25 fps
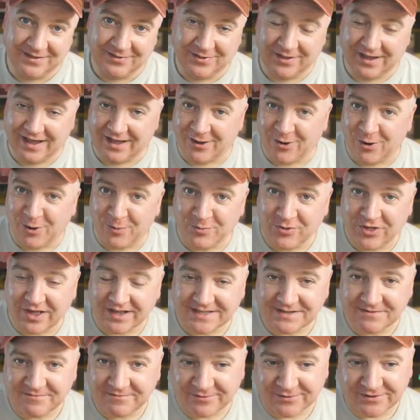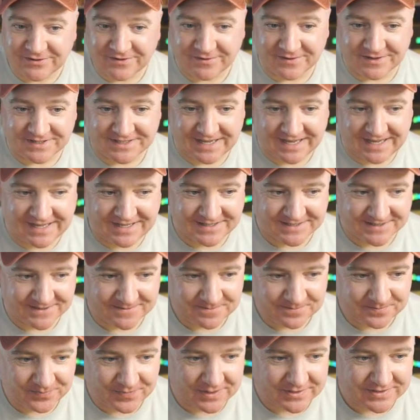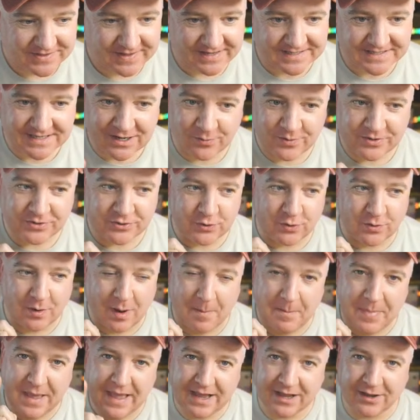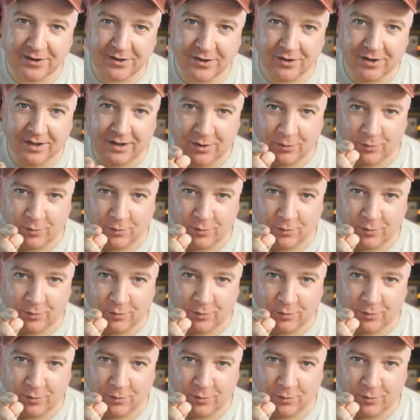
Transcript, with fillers: that our object in front of us is. So that's how we do a ping